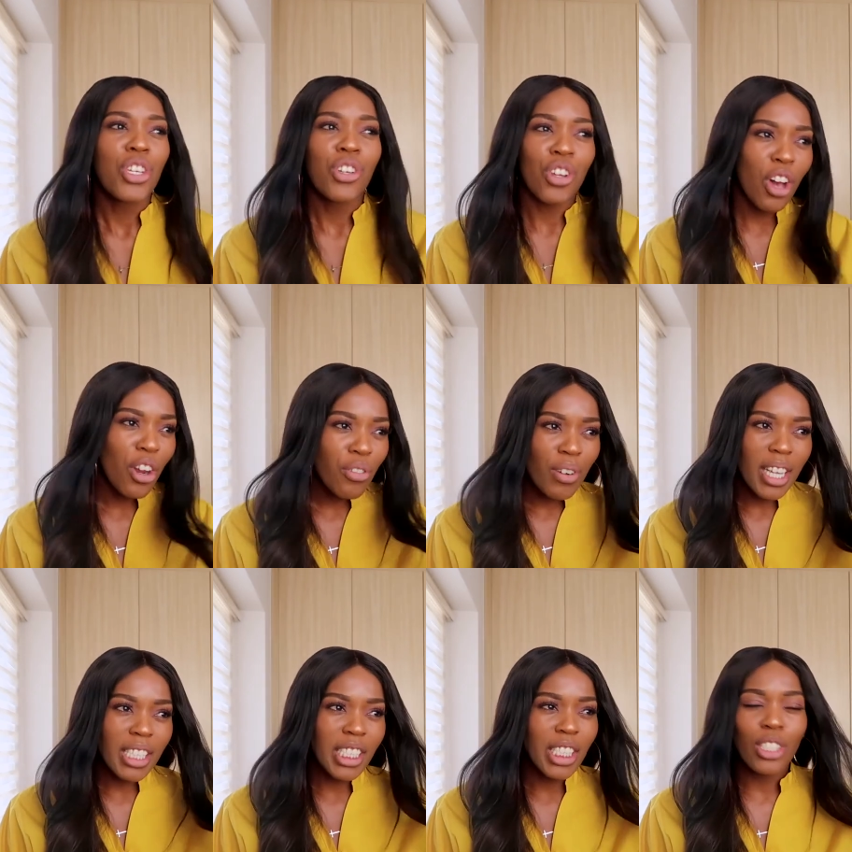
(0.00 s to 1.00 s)
You're not
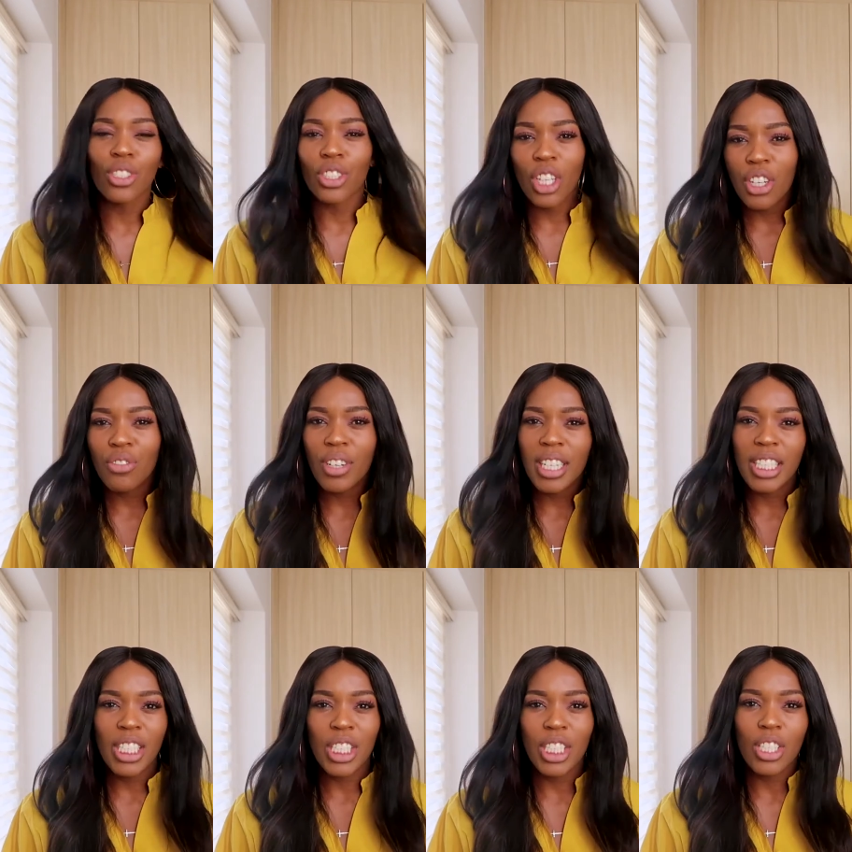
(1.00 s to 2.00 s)

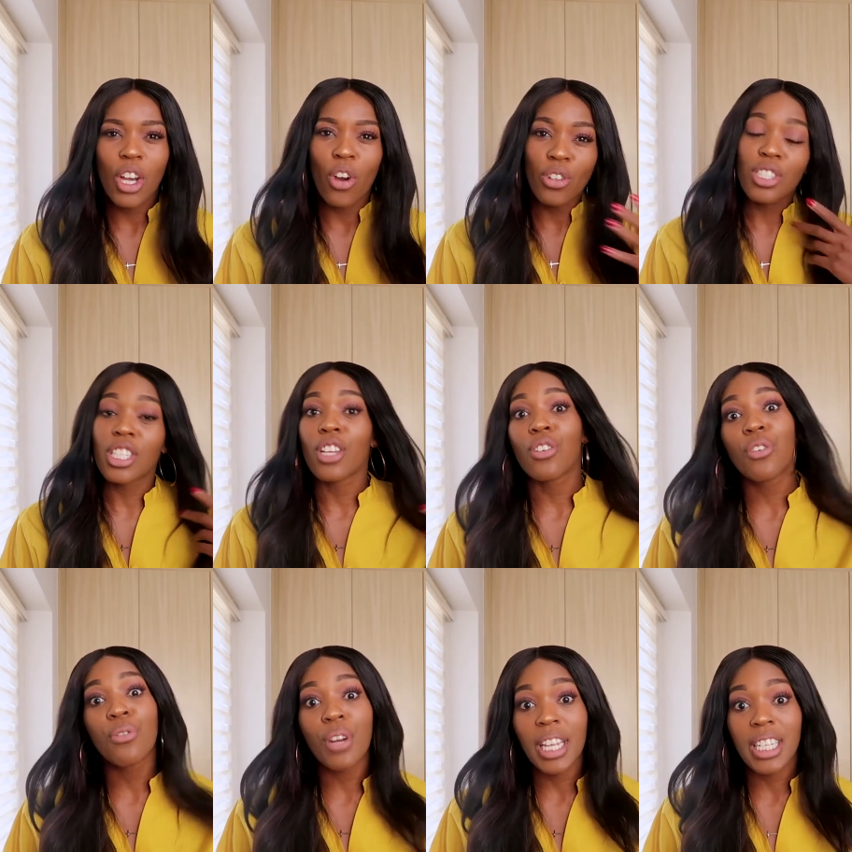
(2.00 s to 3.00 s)
ready. Or you say
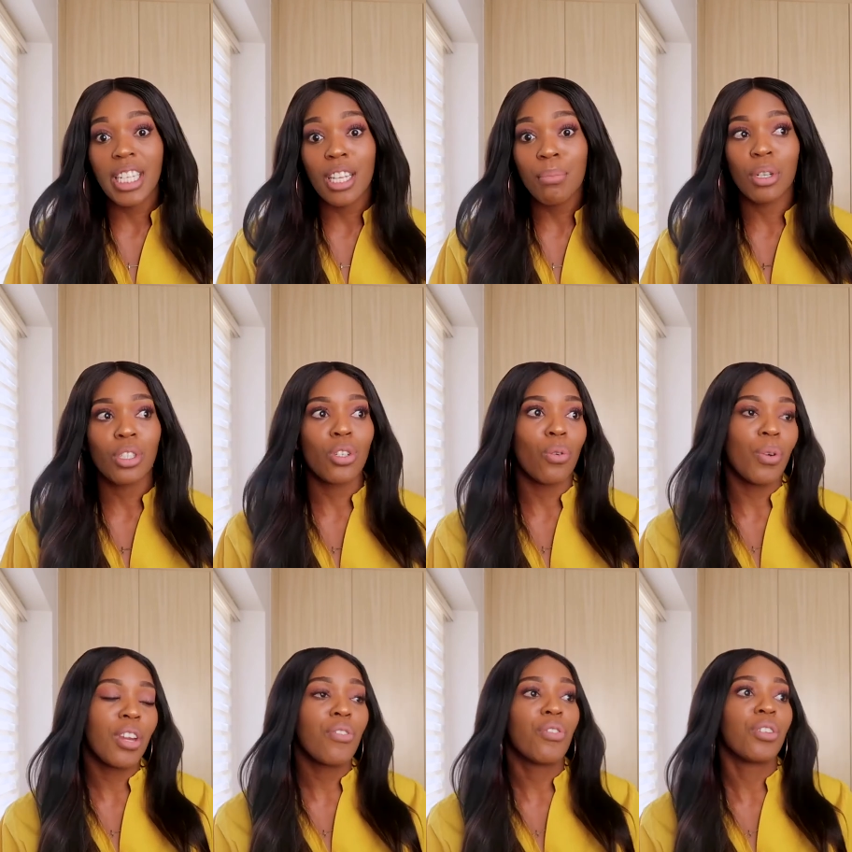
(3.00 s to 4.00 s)
you're ready, but you're
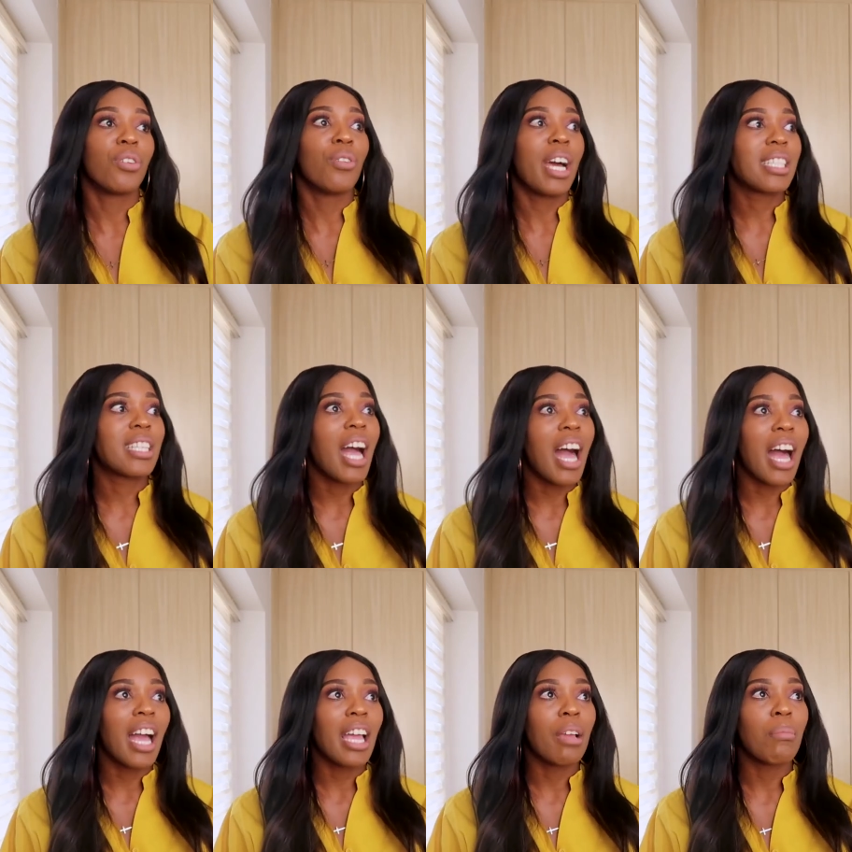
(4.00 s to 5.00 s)
waiting for the right
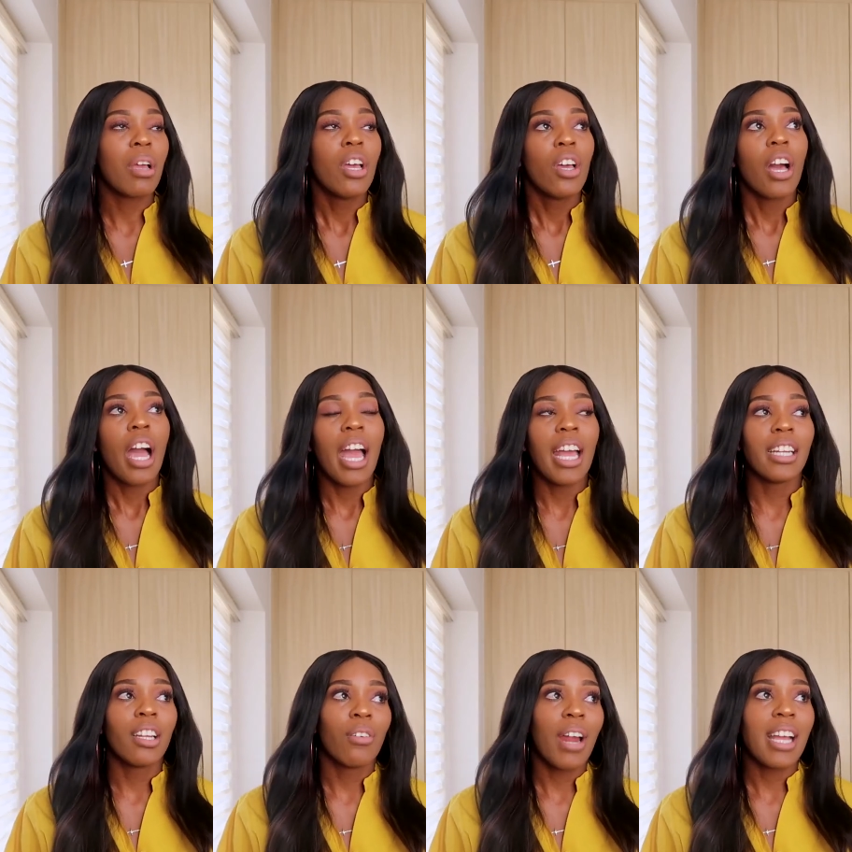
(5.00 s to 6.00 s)
time.
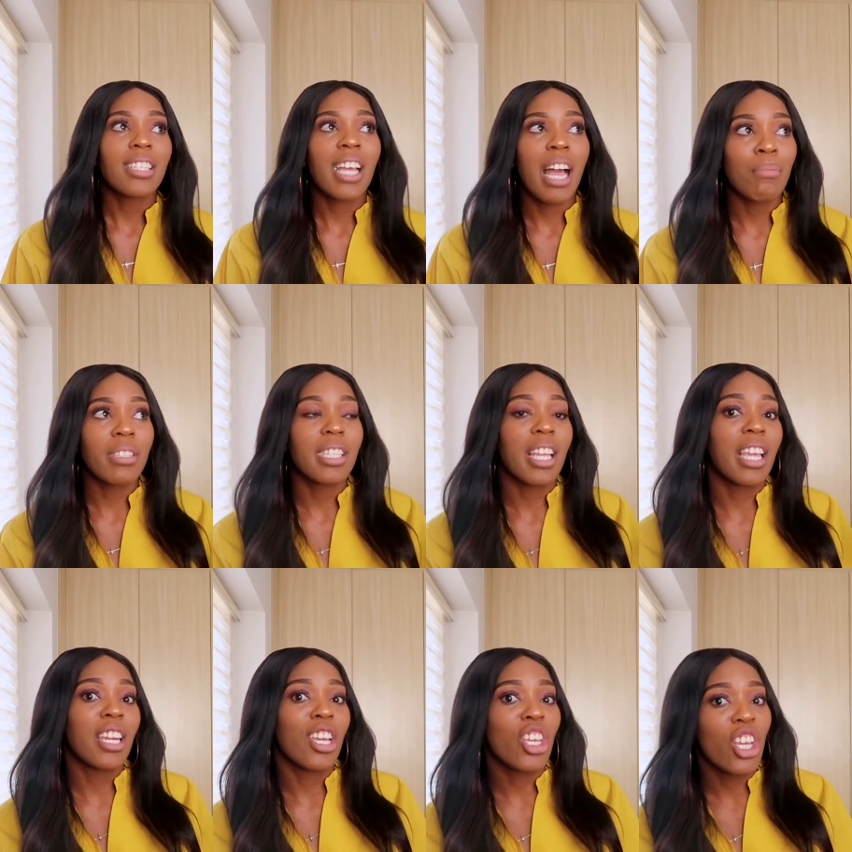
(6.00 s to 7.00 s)
And the right time is
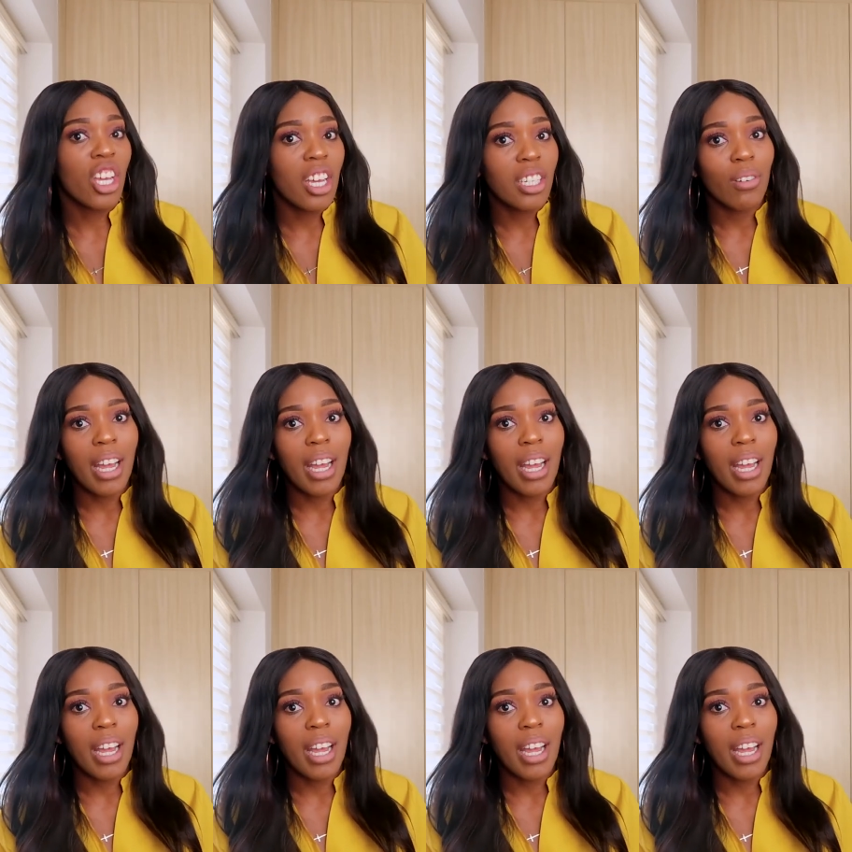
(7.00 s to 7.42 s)
taking a year, the